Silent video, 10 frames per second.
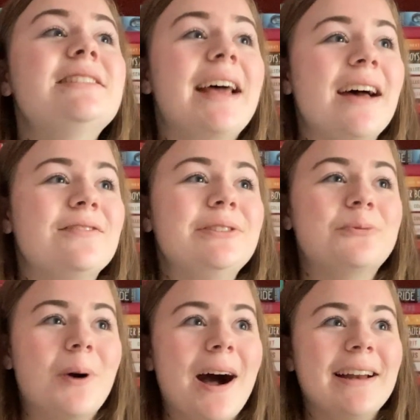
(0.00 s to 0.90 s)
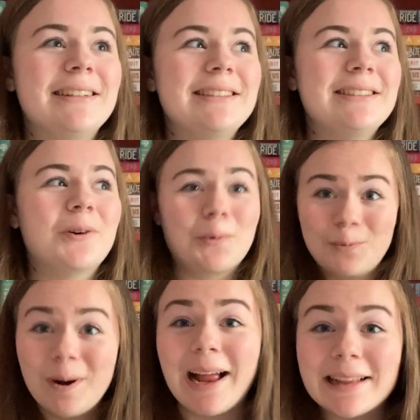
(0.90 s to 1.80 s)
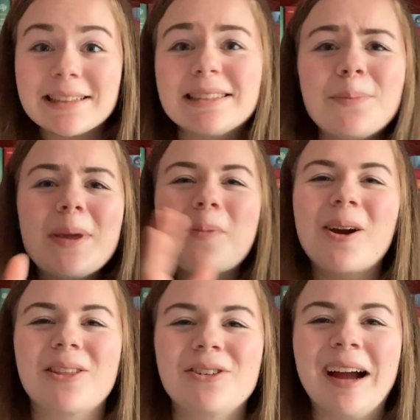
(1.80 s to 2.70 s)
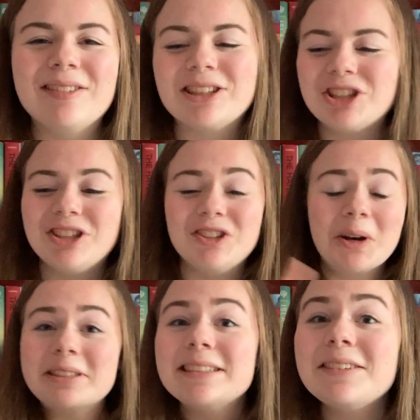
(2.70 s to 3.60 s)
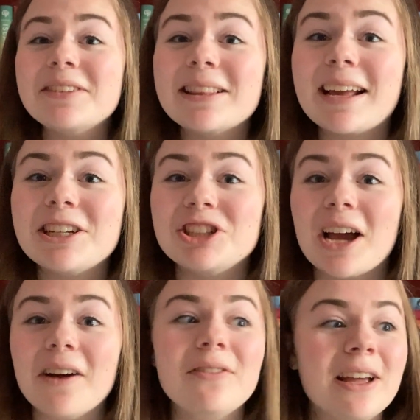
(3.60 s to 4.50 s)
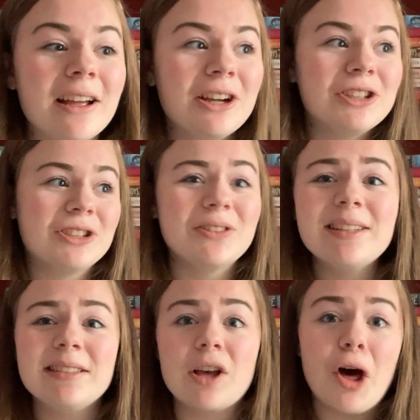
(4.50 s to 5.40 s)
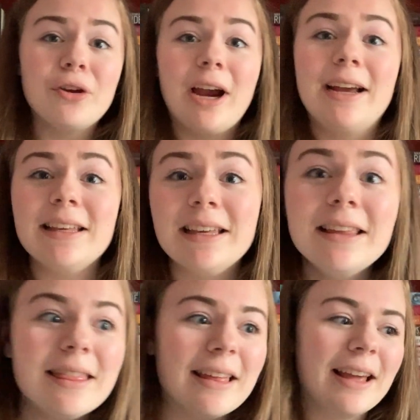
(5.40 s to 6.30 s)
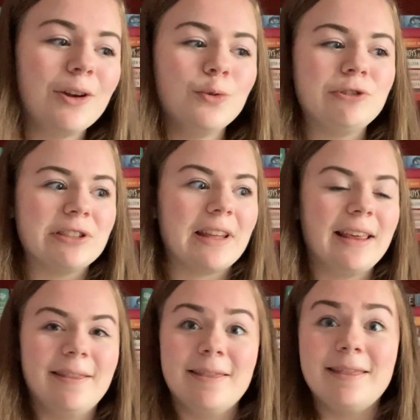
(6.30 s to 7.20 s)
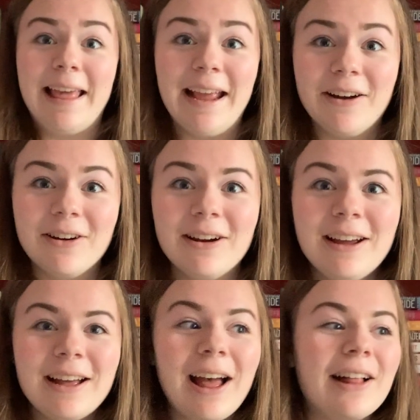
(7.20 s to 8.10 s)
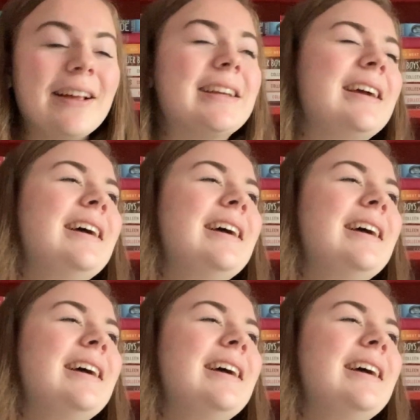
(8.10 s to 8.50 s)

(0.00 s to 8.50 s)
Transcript: Daphne wanted, or wants, is to be part of the crown. Like, she doesn't even like Jeff. She likes this other guy, Ethan, who was just, like, there. Like,